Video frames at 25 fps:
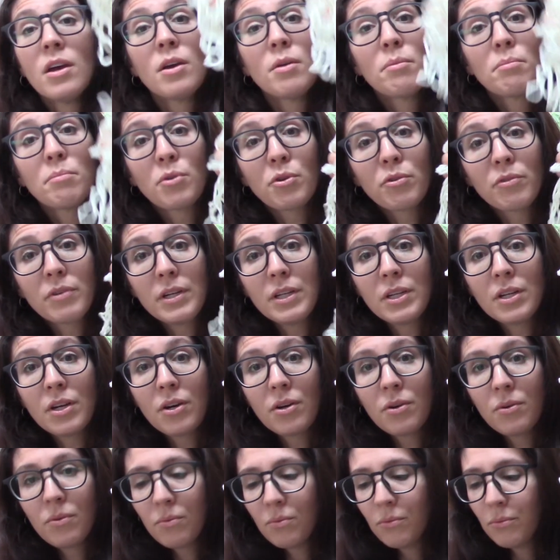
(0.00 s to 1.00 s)

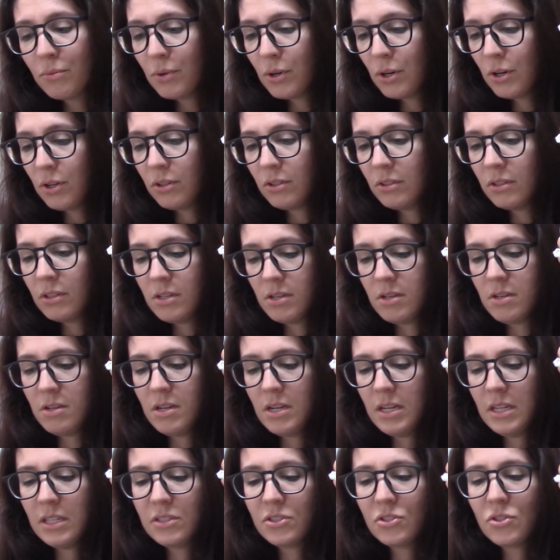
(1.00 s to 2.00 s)
merino wool,
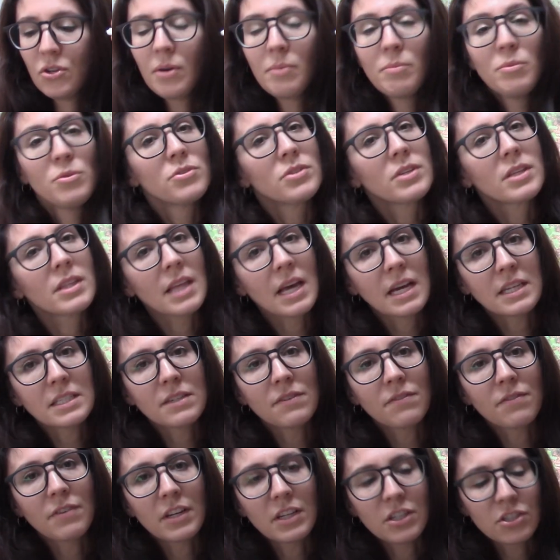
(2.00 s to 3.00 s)
and so I'm using that to
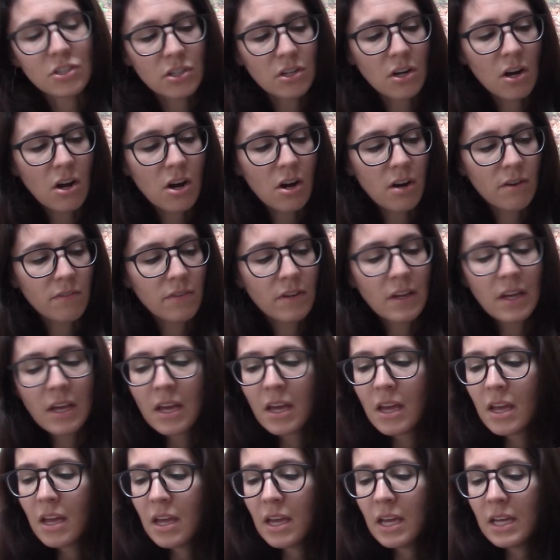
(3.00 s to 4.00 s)
finish it off
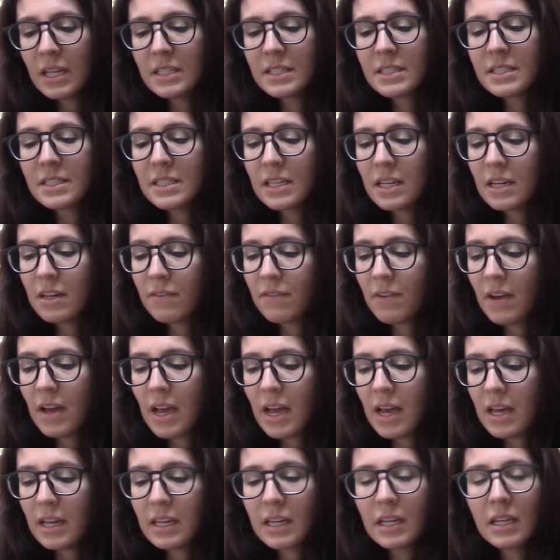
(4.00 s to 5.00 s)
instead of
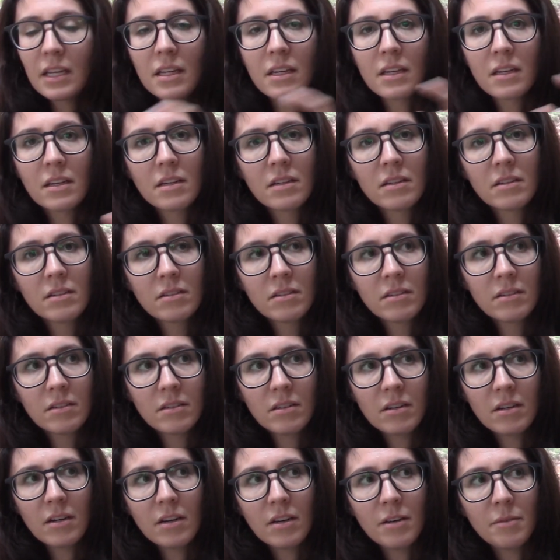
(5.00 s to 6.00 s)
adding
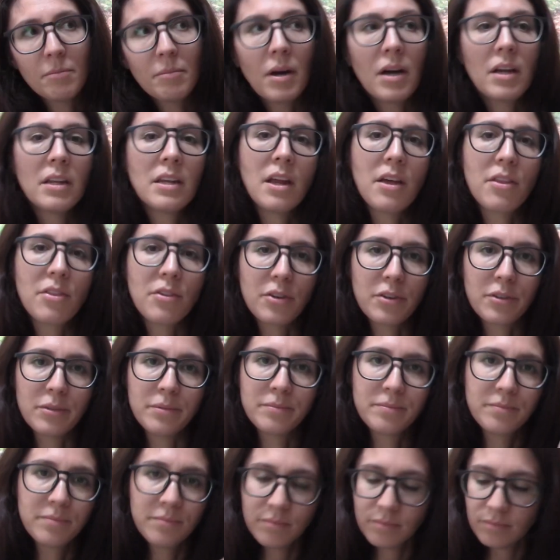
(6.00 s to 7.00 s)
another
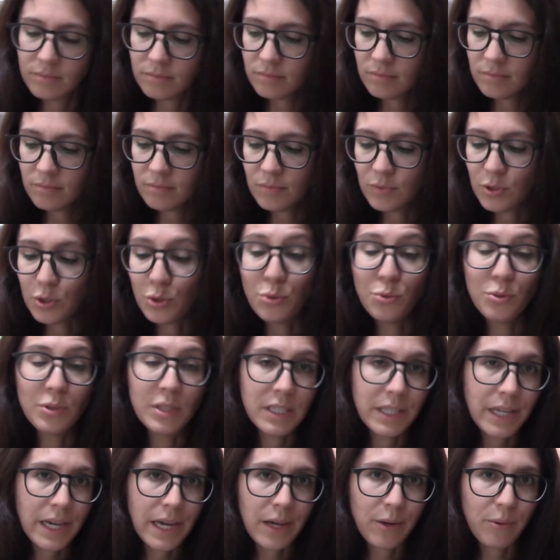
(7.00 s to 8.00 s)
new
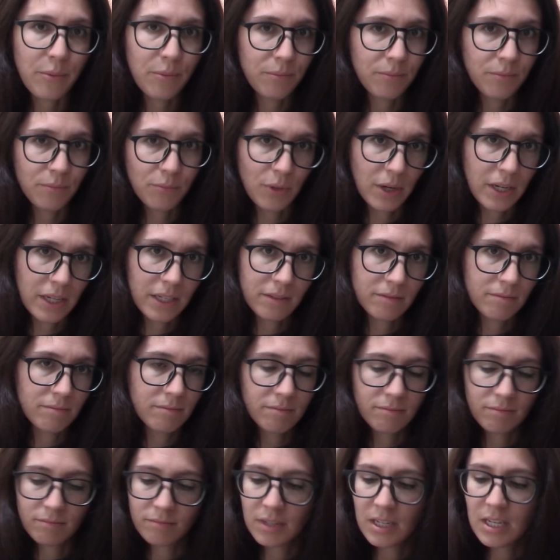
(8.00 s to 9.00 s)
DK weight
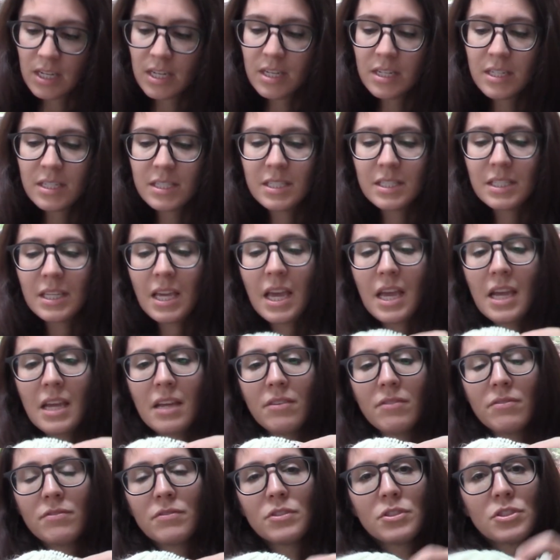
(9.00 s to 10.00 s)

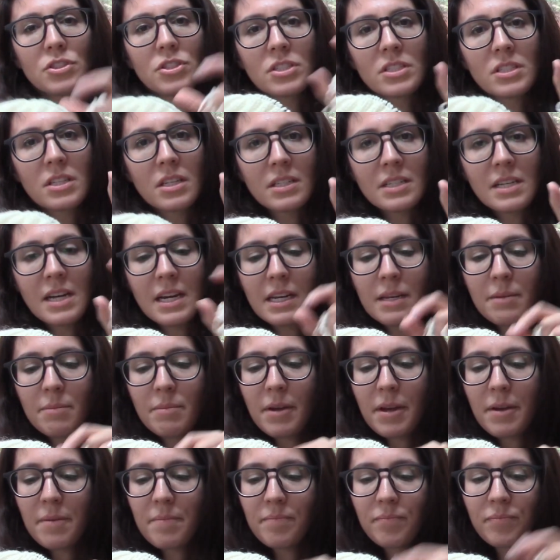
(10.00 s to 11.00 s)
skein for just a tiny
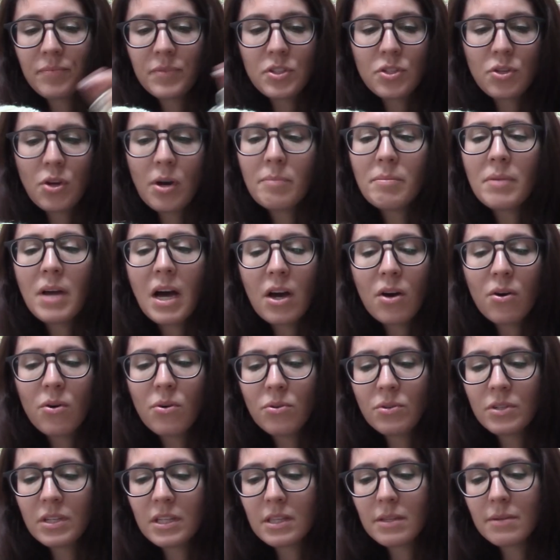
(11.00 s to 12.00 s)
bit. So I'm not
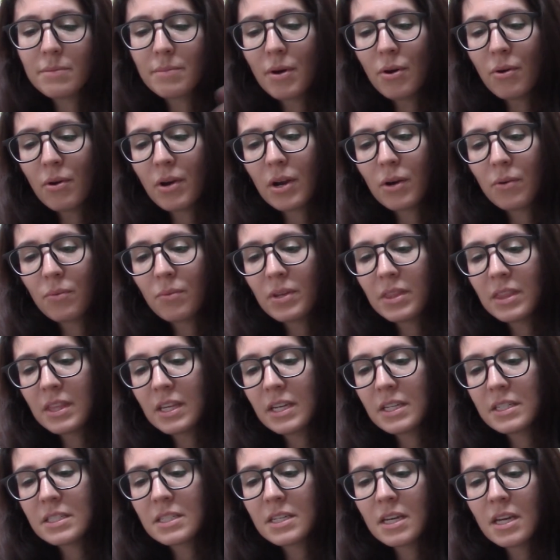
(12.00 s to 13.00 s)
holding the mohair with
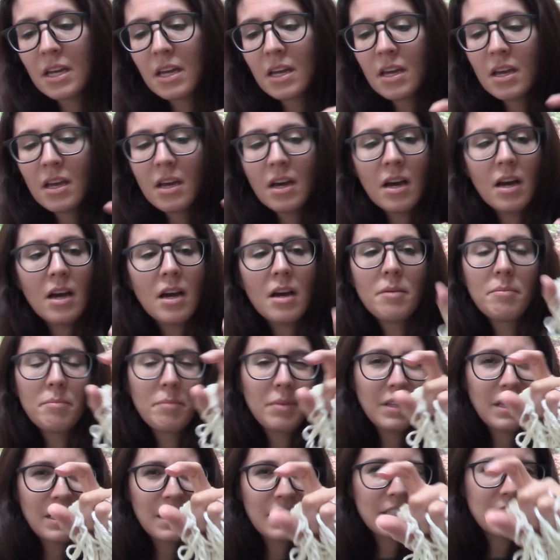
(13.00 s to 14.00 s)
it, but
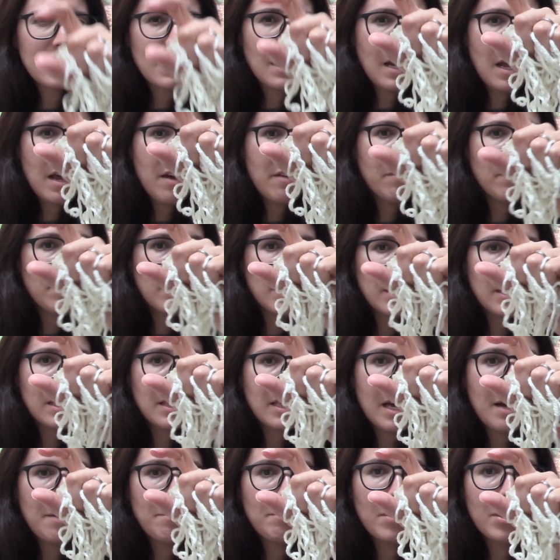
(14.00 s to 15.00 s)
like I said, I have like
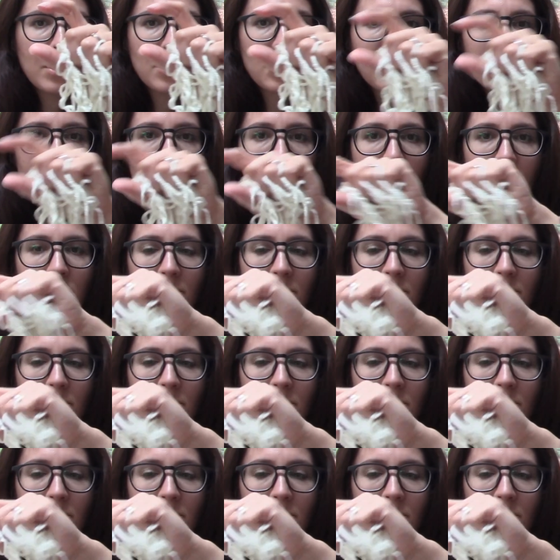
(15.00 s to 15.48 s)
that much